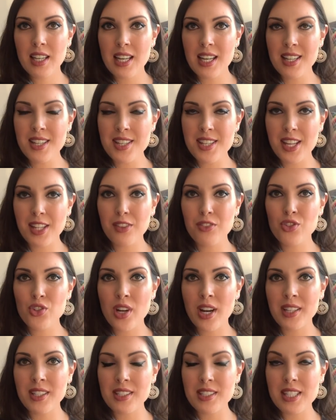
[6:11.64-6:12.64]
instead of
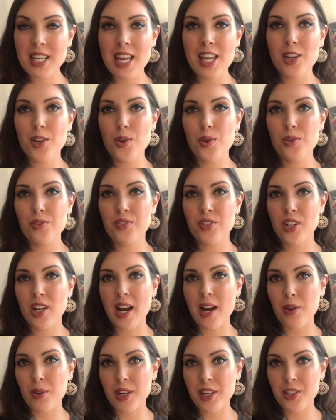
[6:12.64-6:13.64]
trying to take over
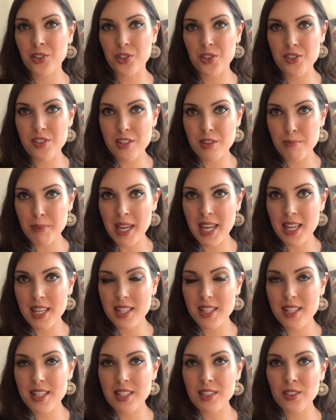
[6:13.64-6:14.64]
our inner
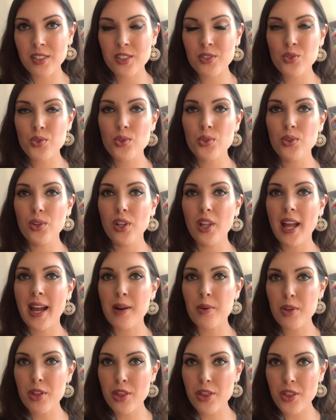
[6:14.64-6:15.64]
space and control
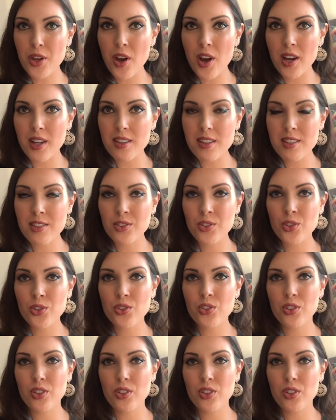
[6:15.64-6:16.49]
our thoughts and,